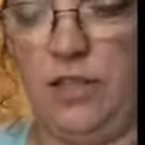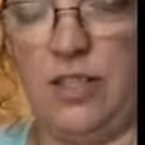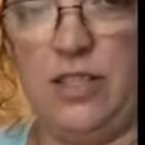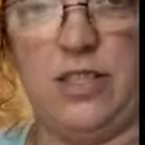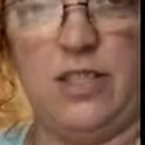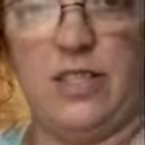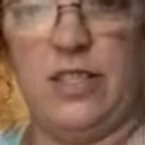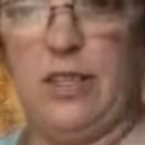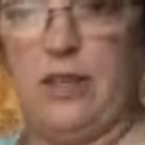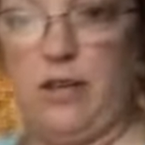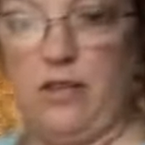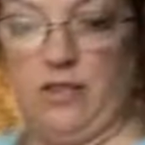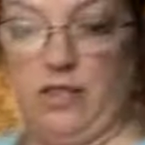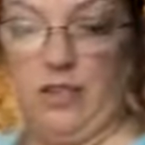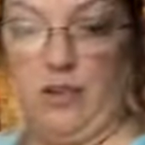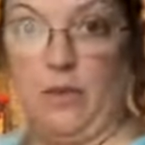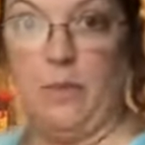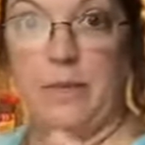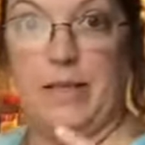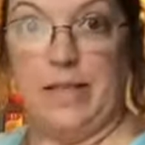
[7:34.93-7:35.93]
just as it, you
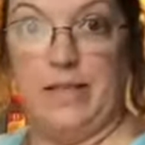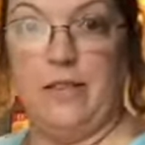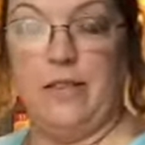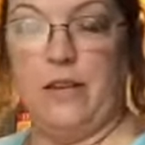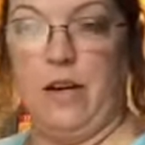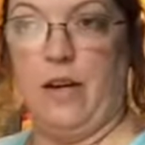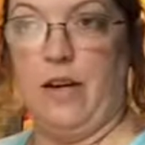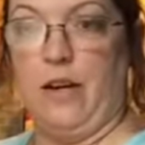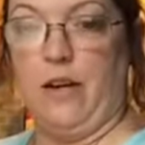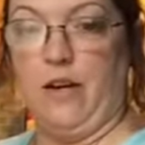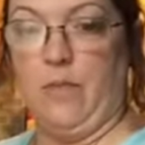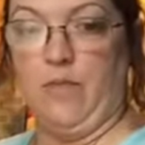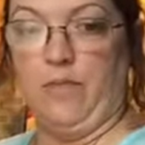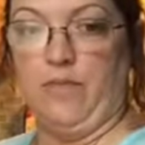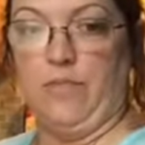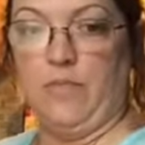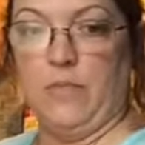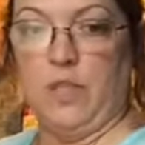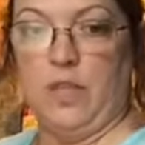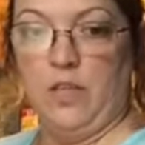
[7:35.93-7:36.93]
know, a big
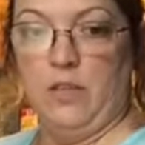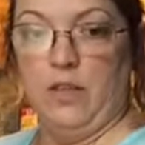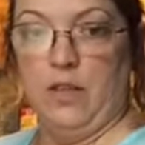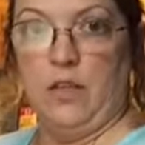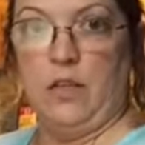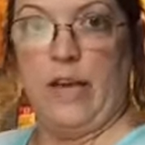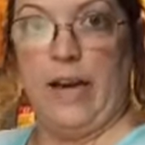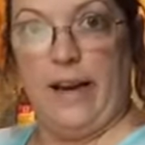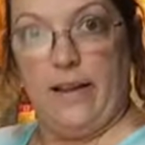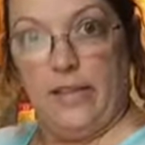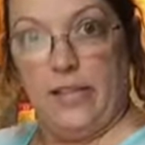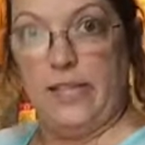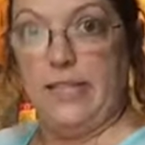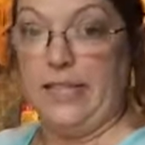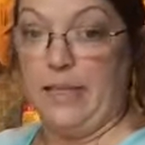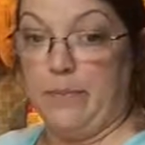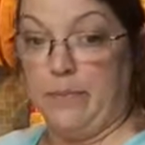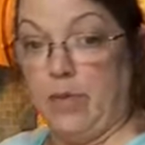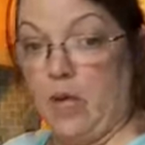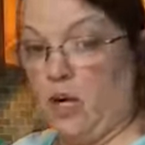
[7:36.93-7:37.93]
gallon
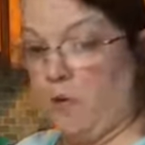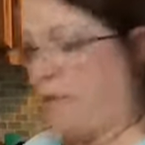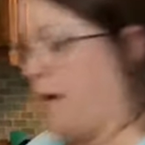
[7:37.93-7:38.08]
Ziploc